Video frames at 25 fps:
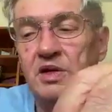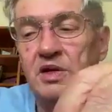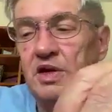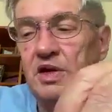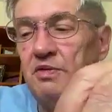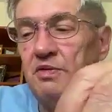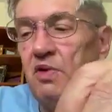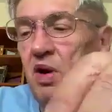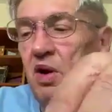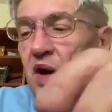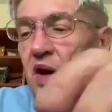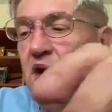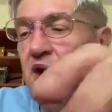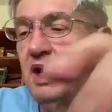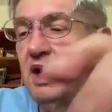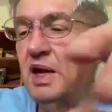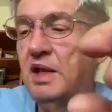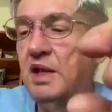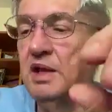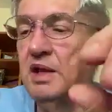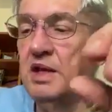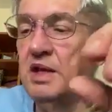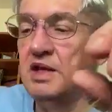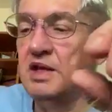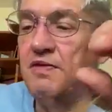because I've got to
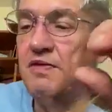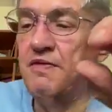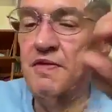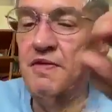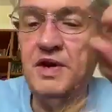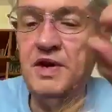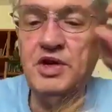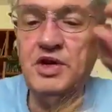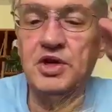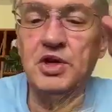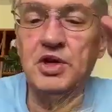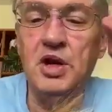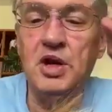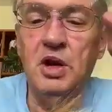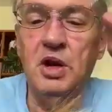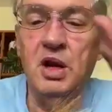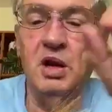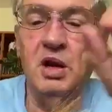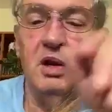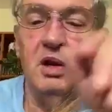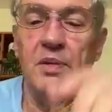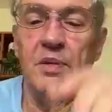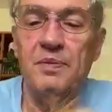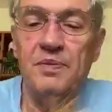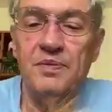get this fish
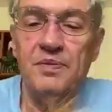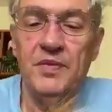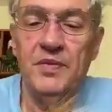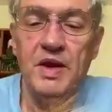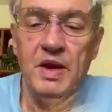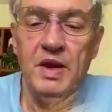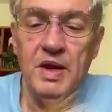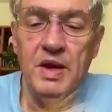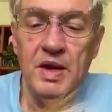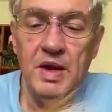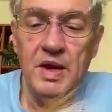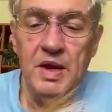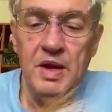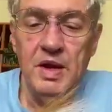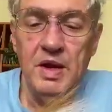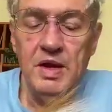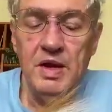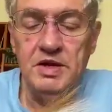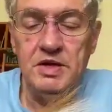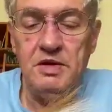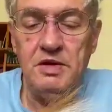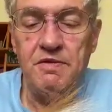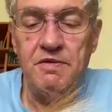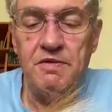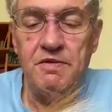skull
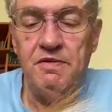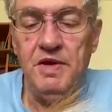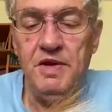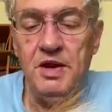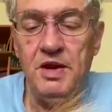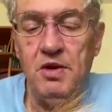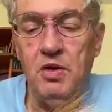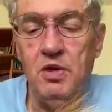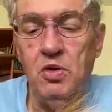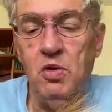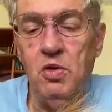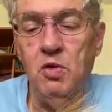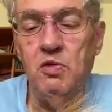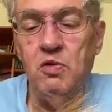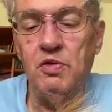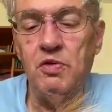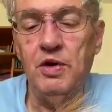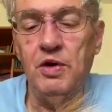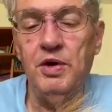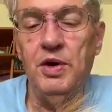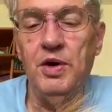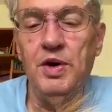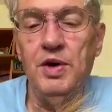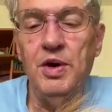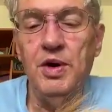to fit
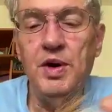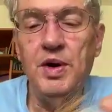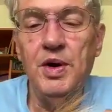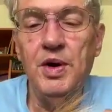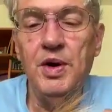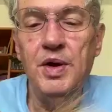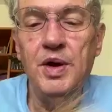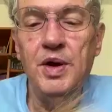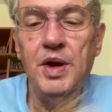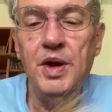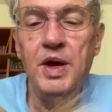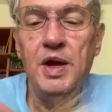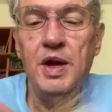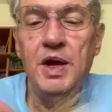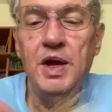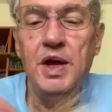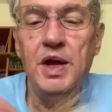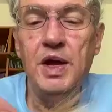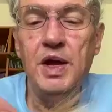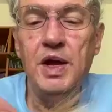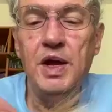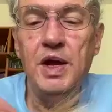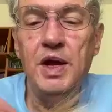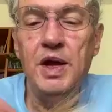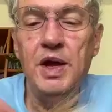over,
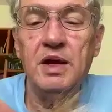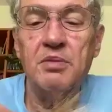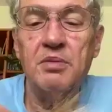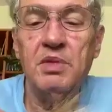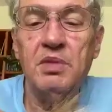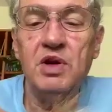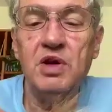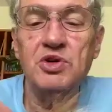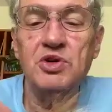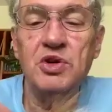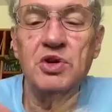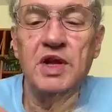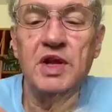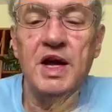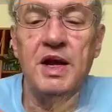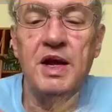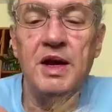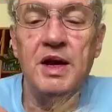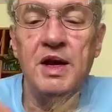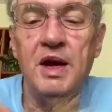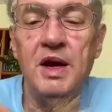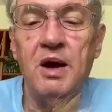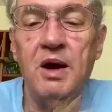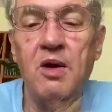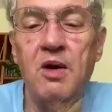and I can measure
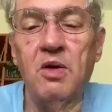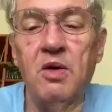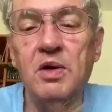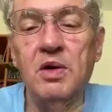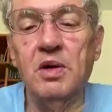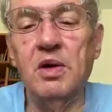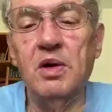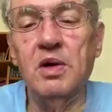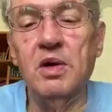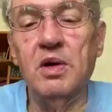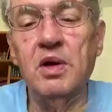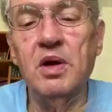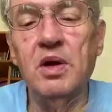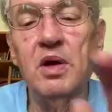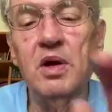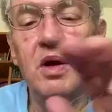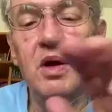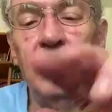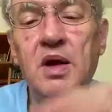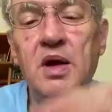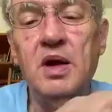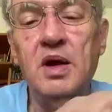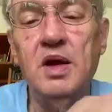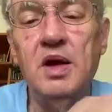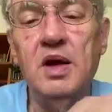that now,
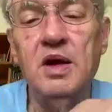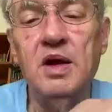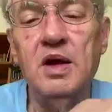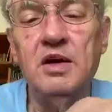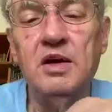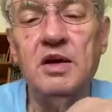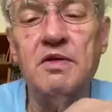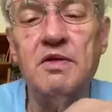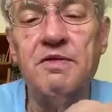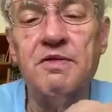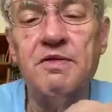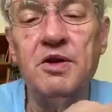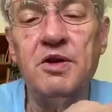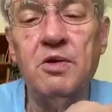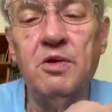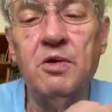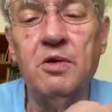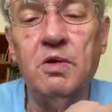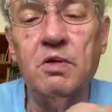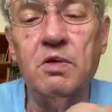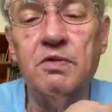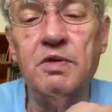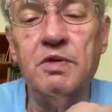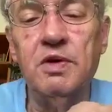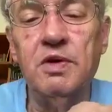to fit
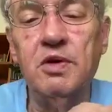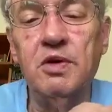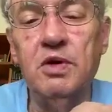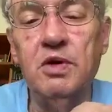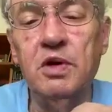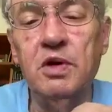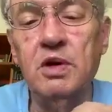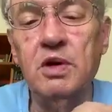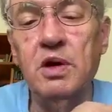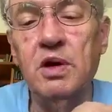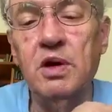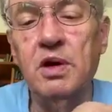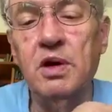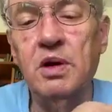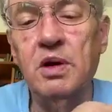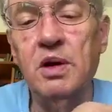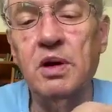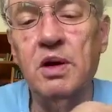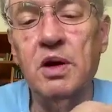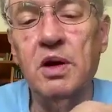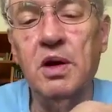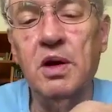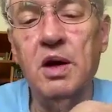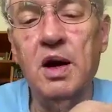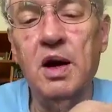over the hook
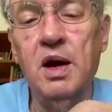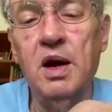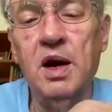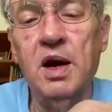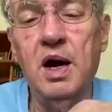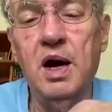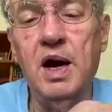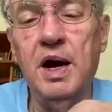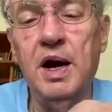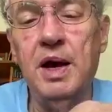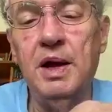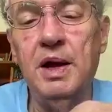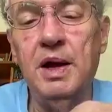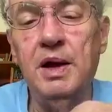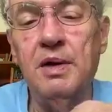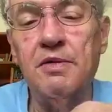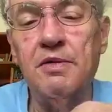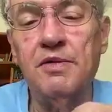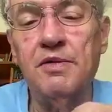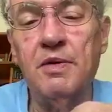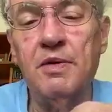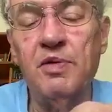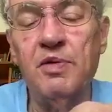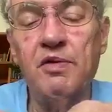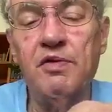eye
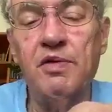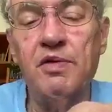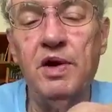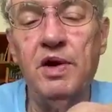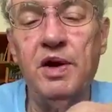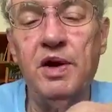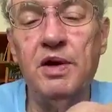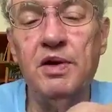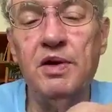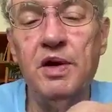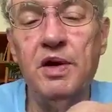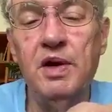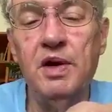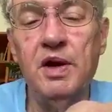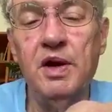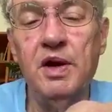from the front.